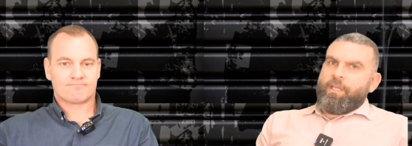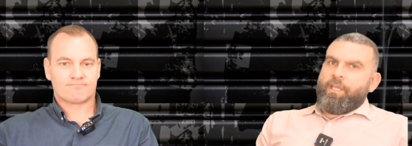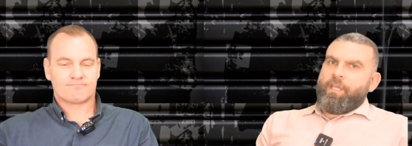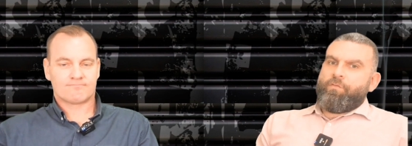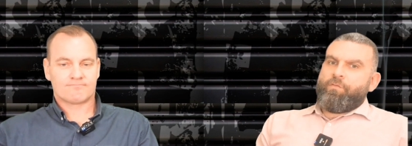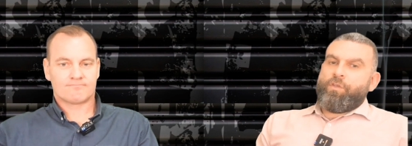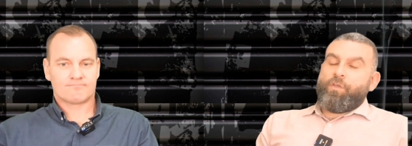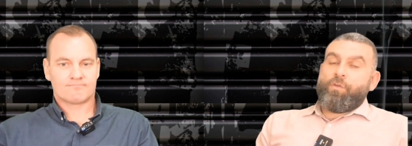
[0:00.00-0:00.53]

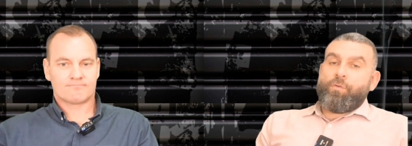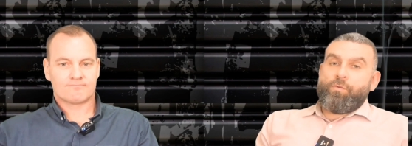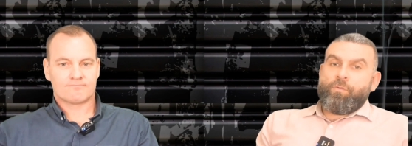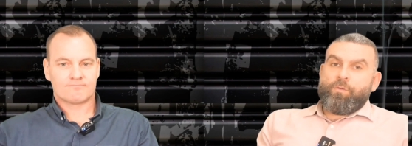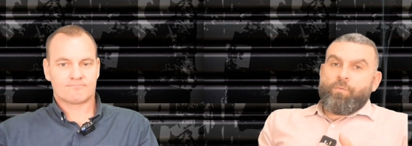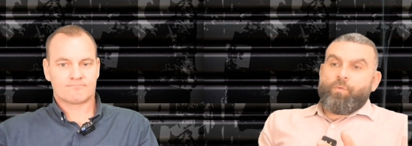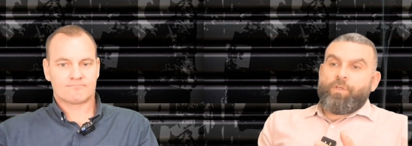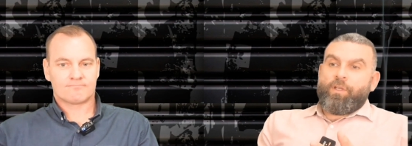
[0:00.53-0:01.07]
Speaker 1: If
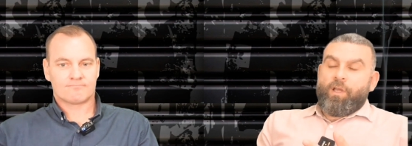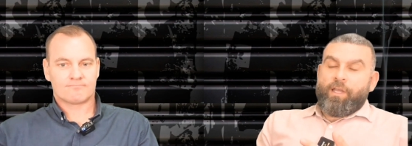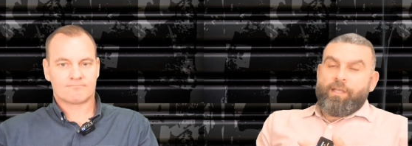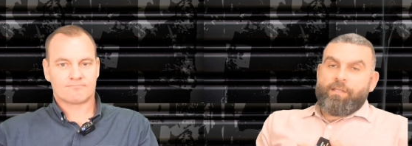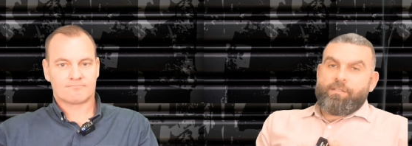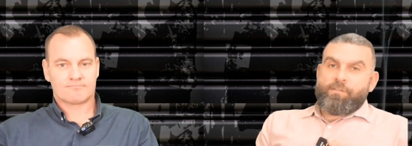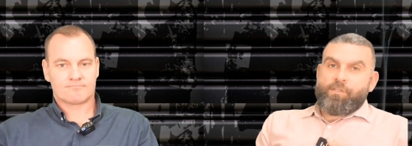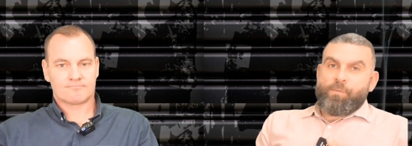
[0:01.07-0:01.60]
you would
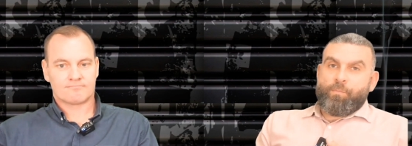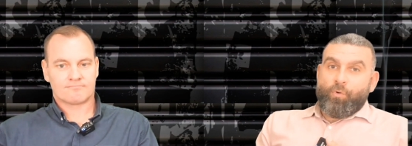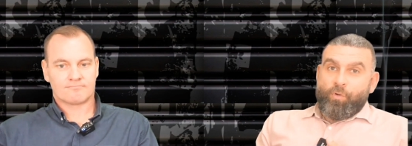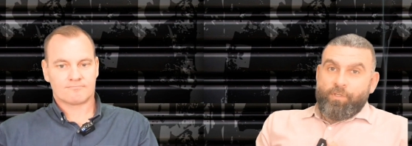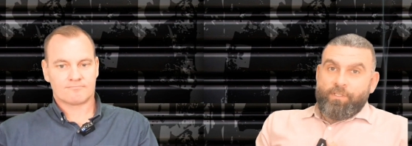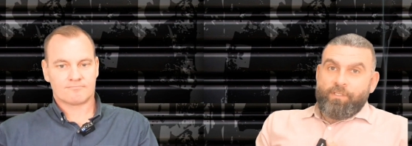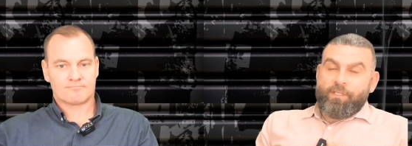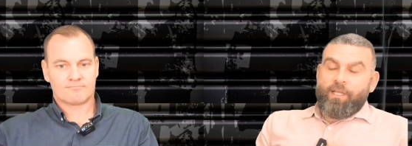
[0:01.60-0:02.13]
like
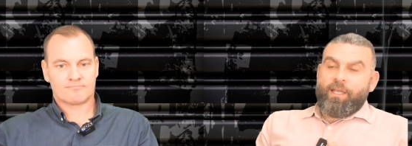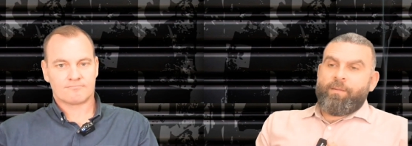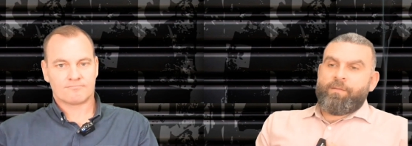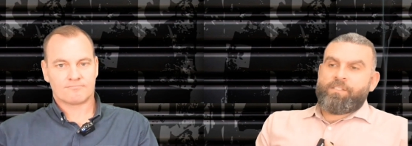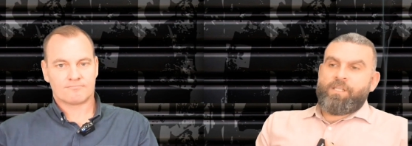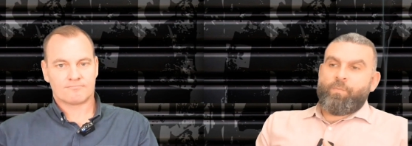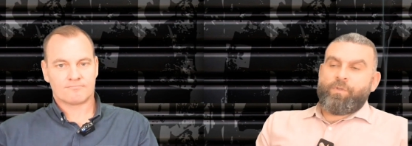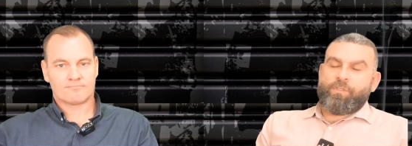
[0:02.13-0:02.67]
support uh,
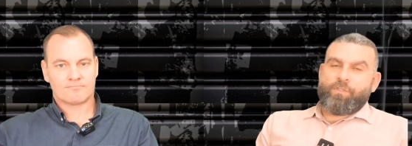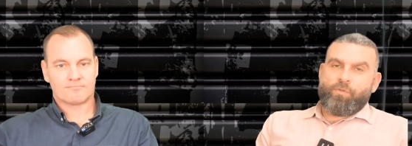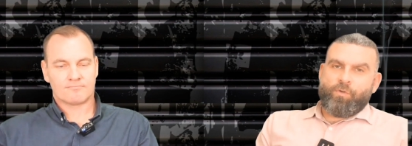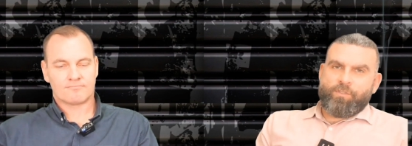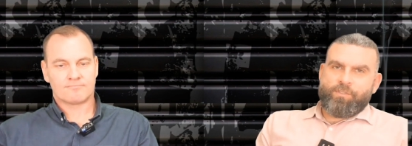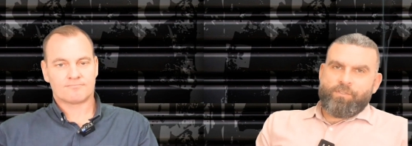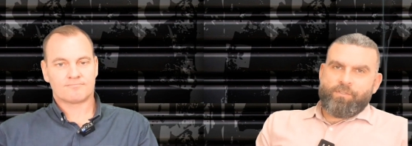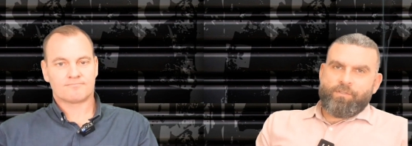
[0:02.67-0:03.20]
and someone to
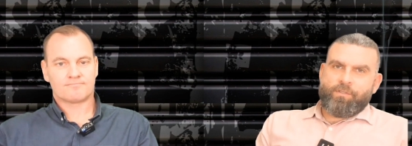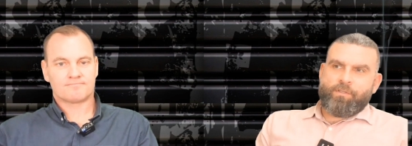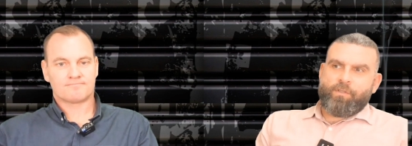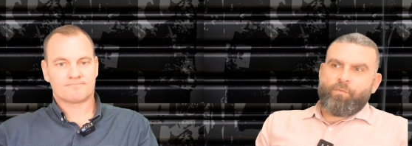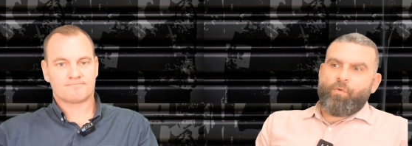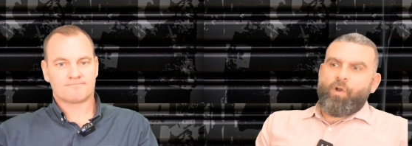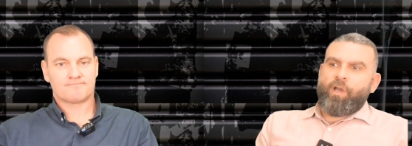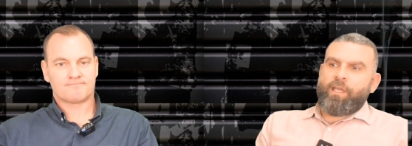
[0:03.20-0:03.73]
talk to,
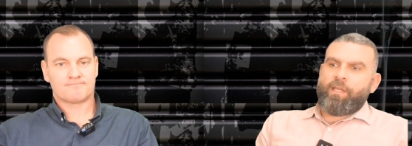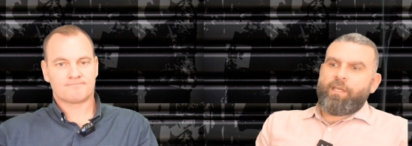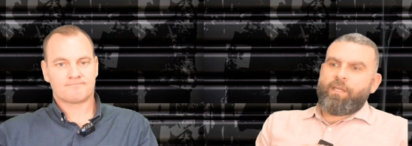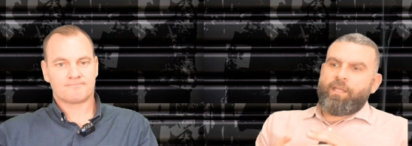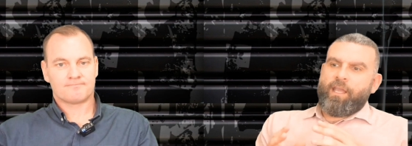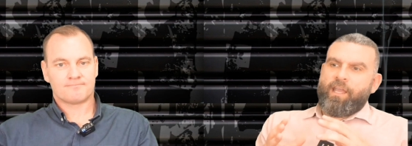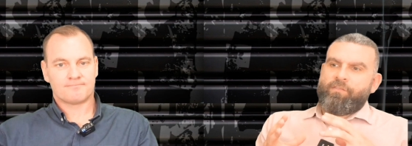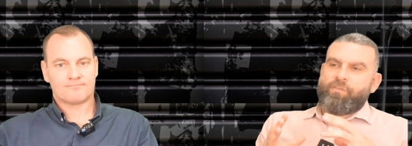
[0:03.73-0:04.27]
the right
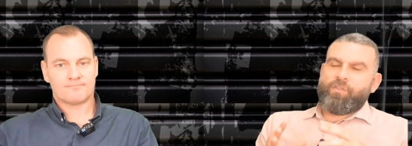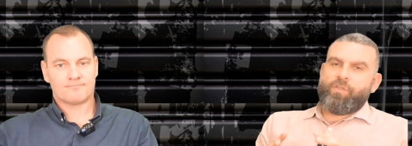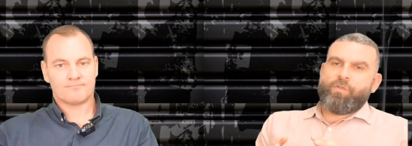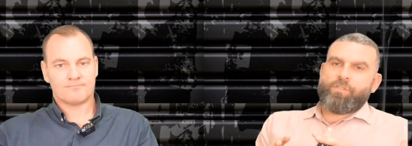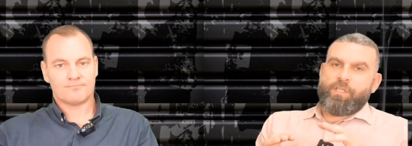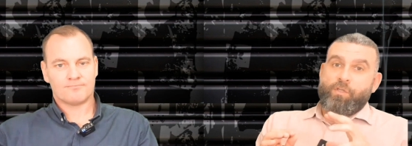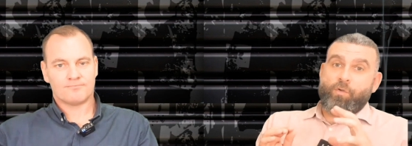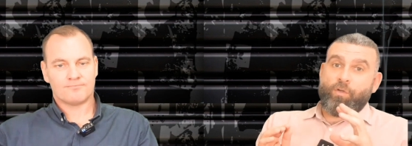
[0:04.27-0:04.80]

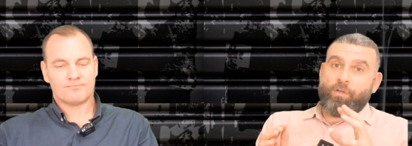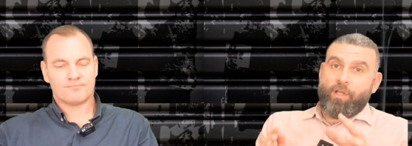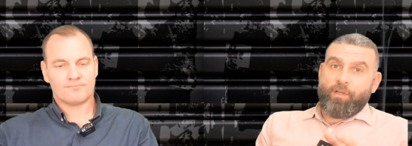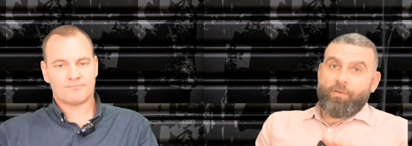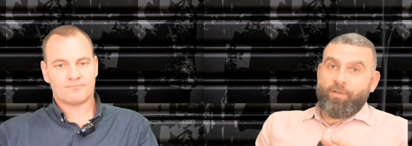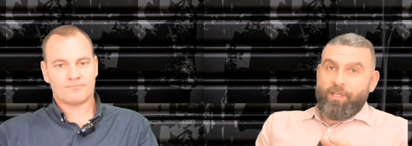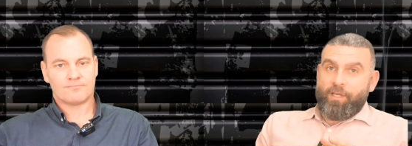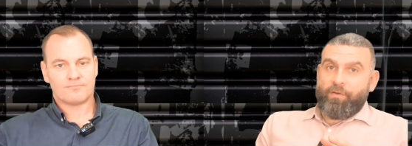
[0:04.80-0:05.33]
avenues in your
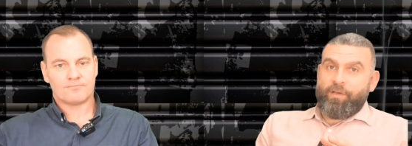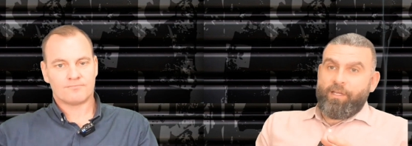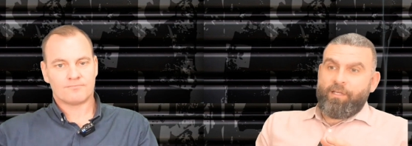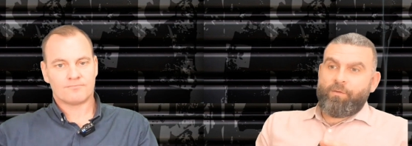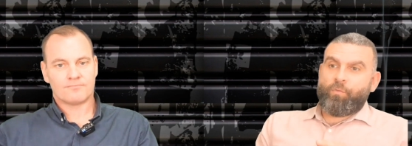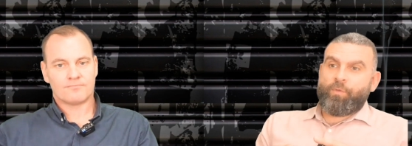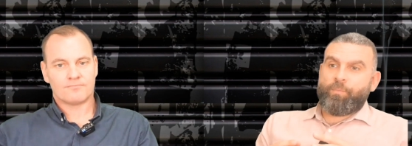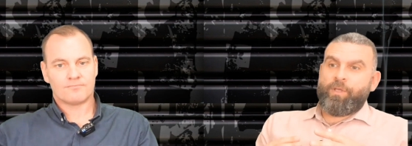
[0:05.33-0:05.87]
local
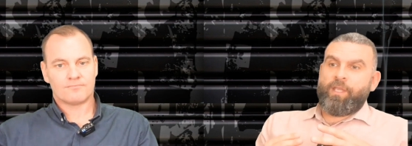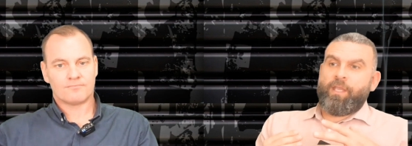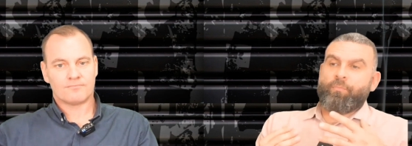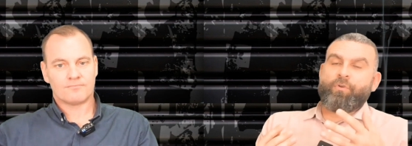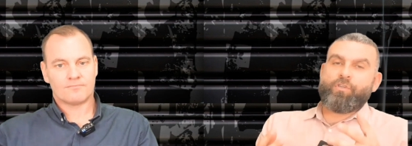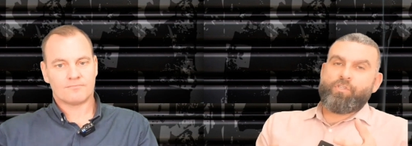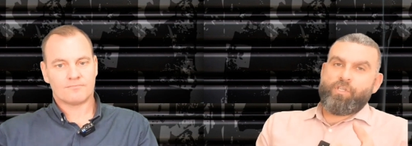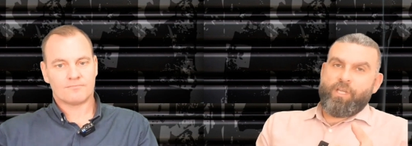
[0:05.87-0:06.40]
area would be
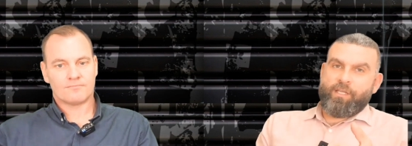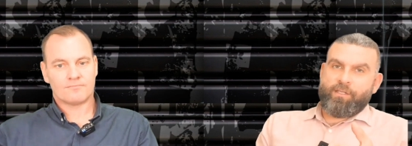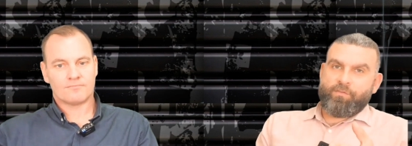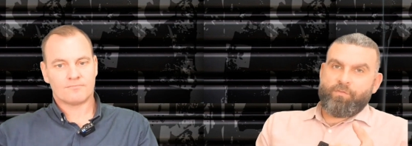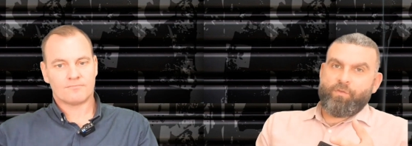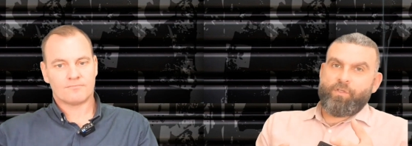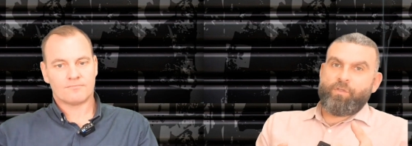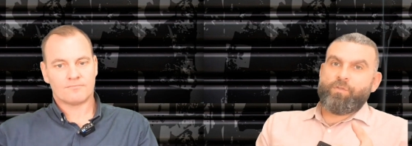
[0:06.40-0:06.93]
appreciated
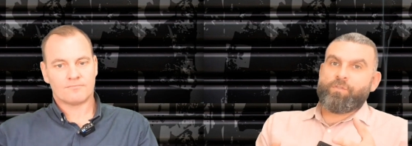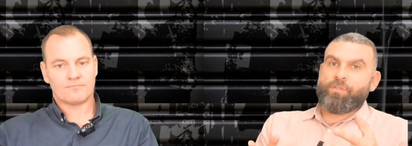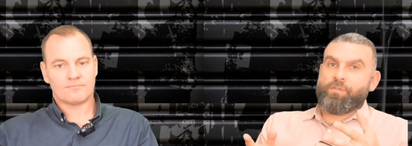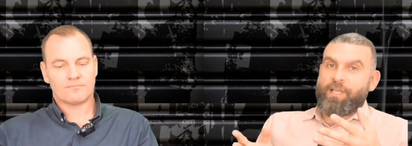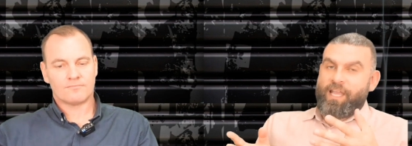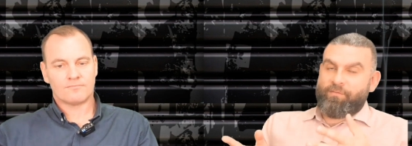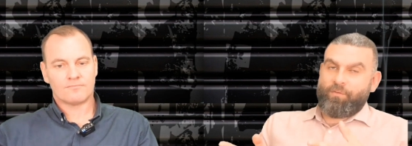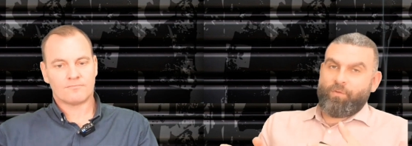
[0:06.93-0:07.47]
for you to
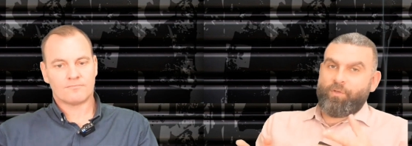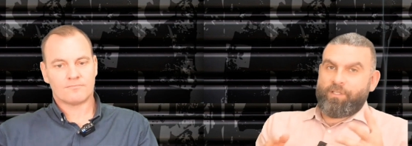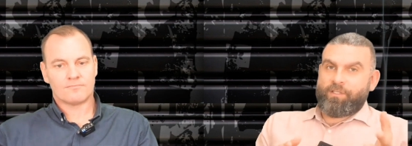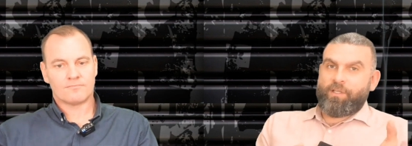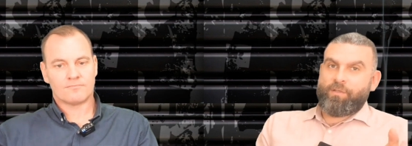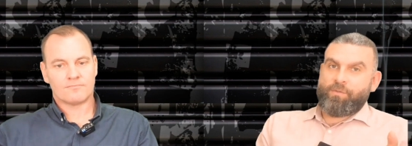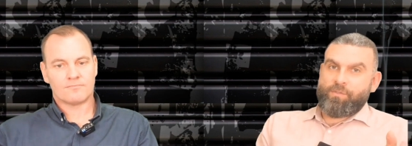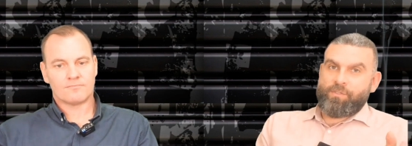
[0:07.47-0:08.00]
have a look at
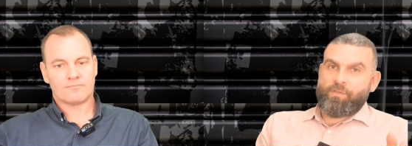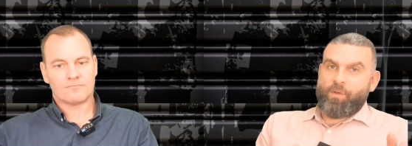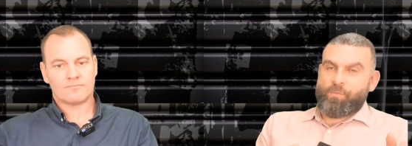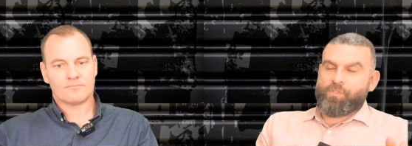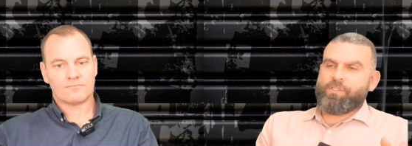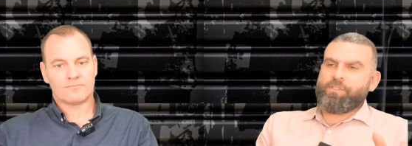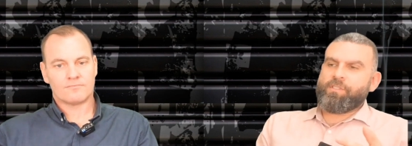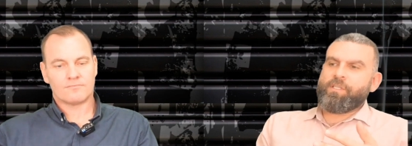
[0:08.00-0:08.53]
those
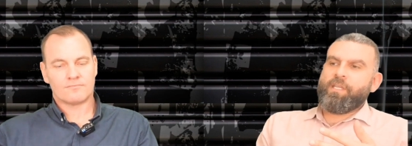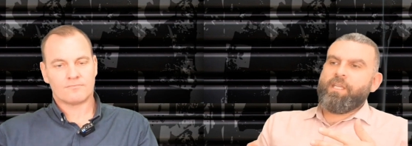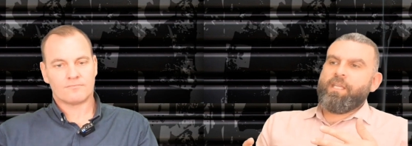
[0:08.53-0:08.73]
options.